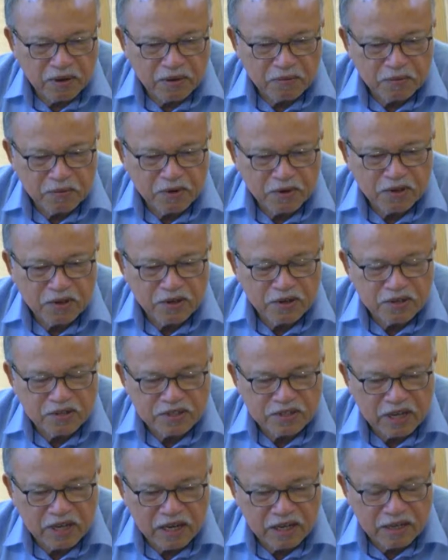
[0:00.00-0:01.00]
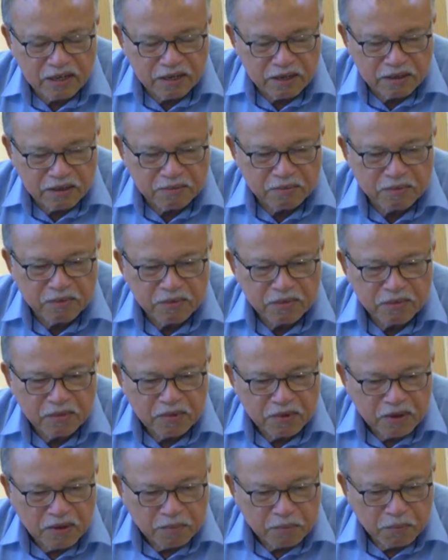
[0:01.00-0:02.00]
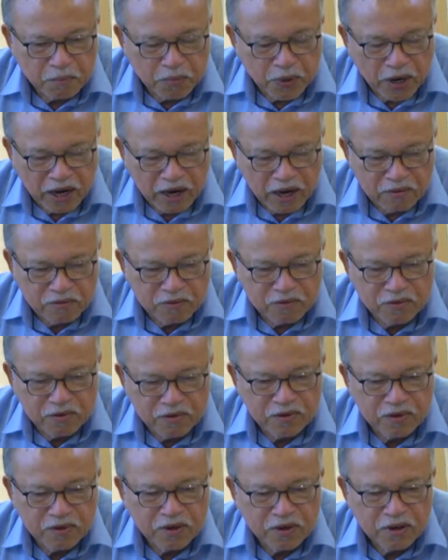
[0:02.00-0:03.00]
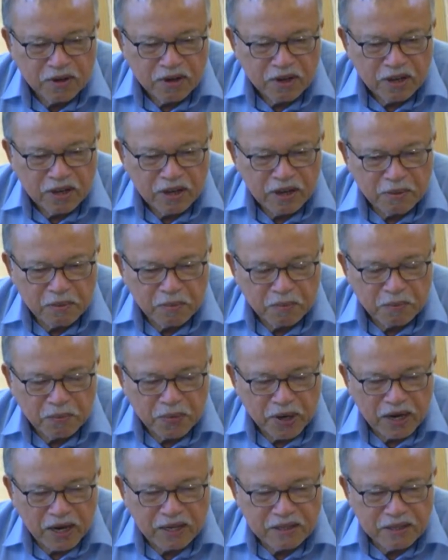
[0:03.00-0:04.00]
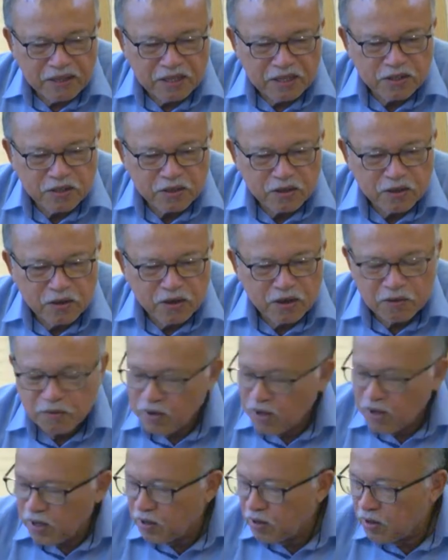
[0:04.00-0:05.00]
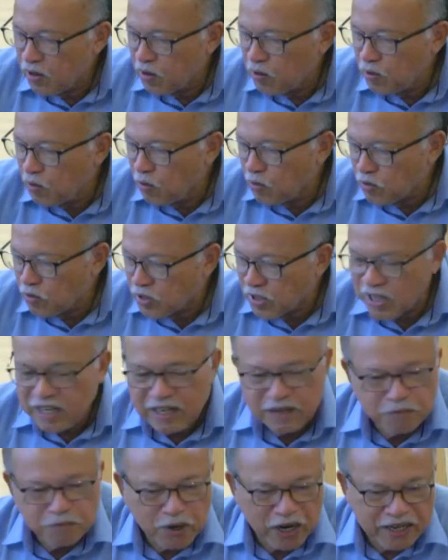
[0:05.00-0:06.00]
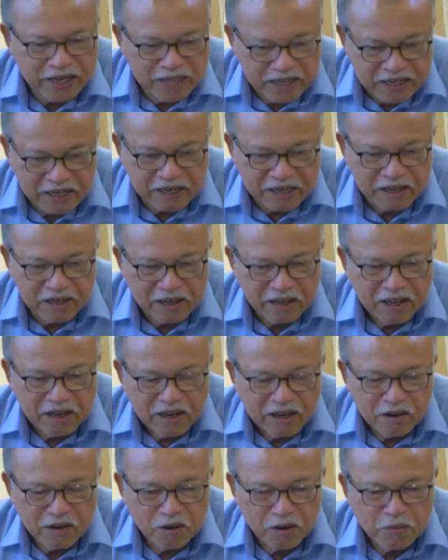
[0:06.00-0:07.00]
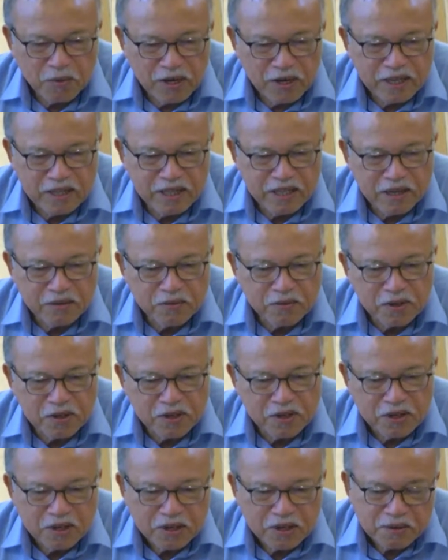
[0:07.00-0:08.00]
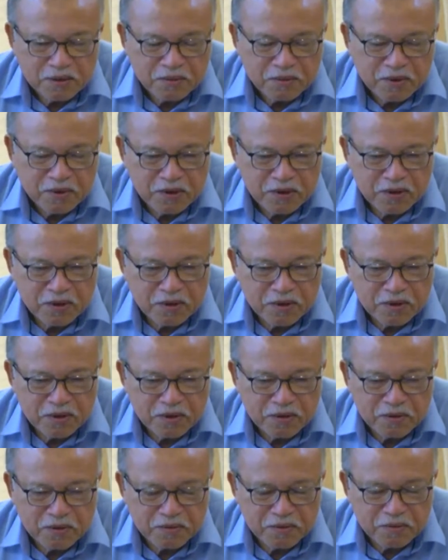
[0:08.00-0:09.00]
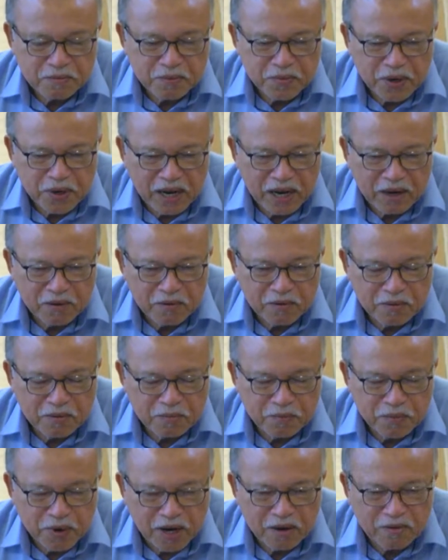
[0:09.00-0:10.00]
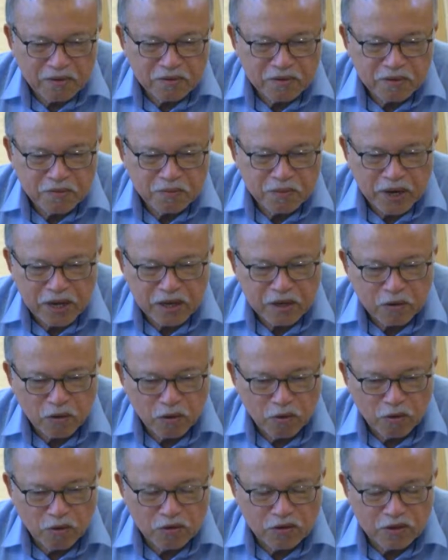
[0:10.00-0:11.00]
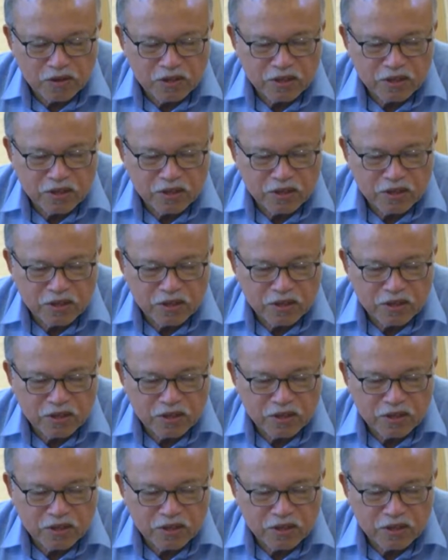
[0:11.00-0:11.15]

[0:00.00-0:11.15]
were seldom bound by this what, goat skin binding. Normally, they were uh, bound, bound by cloth